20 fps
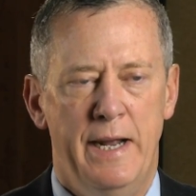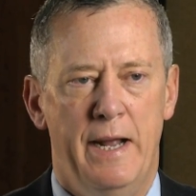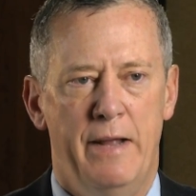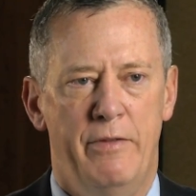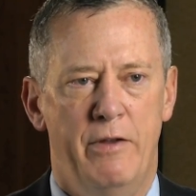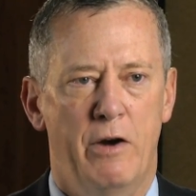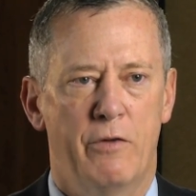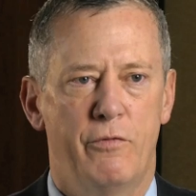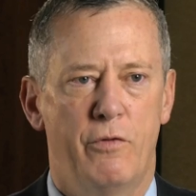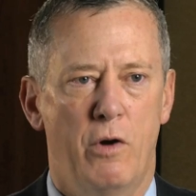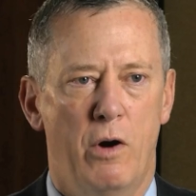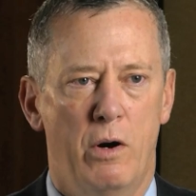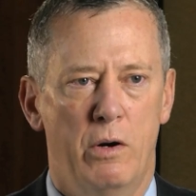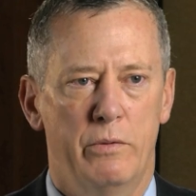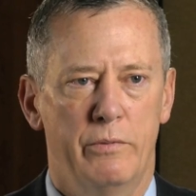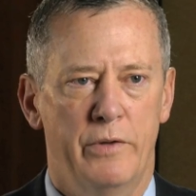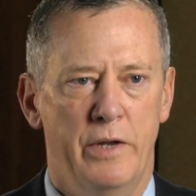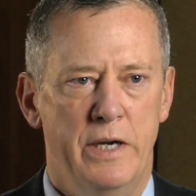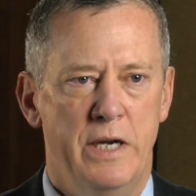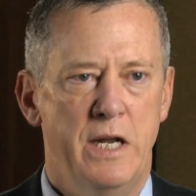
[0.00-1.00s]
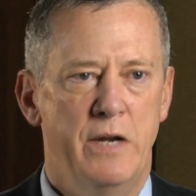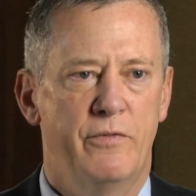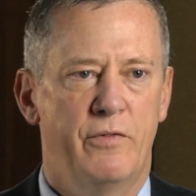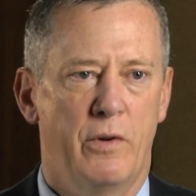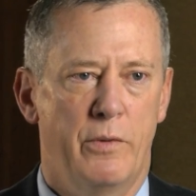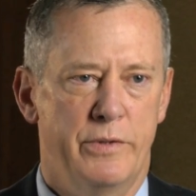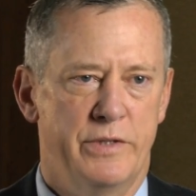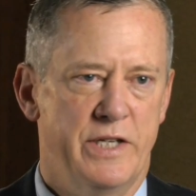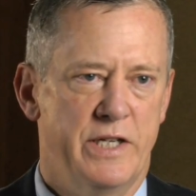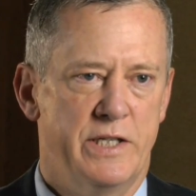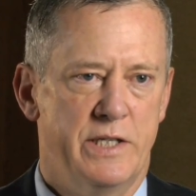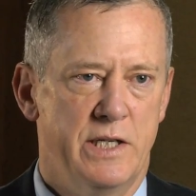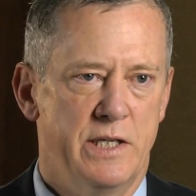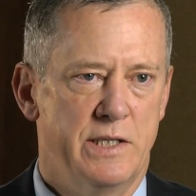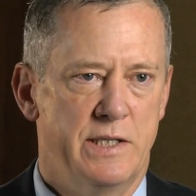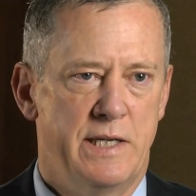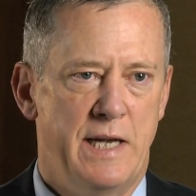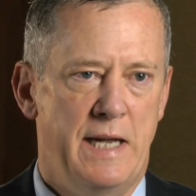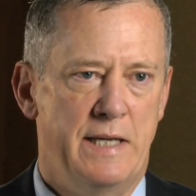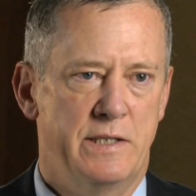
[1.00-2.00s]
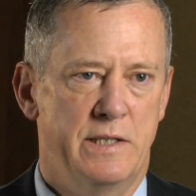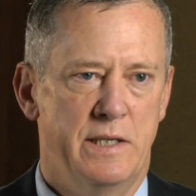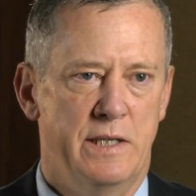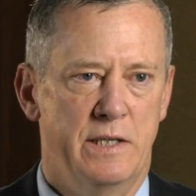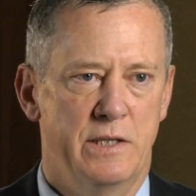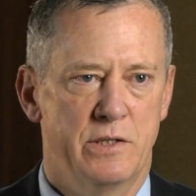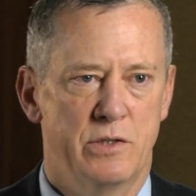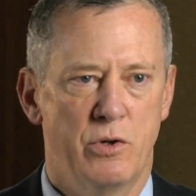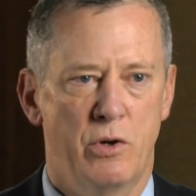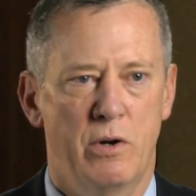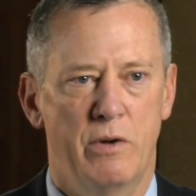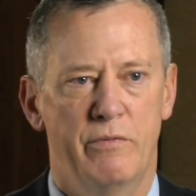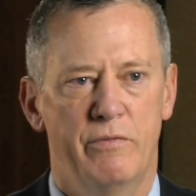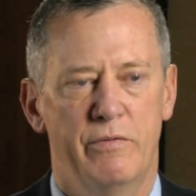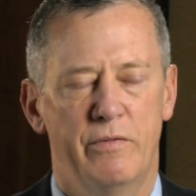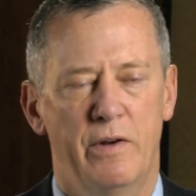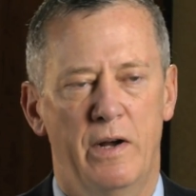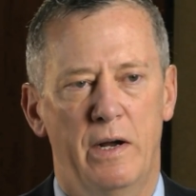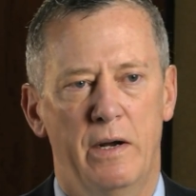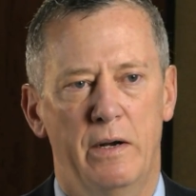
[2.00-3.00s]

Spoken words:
and therefore the need for resistance testing is sort of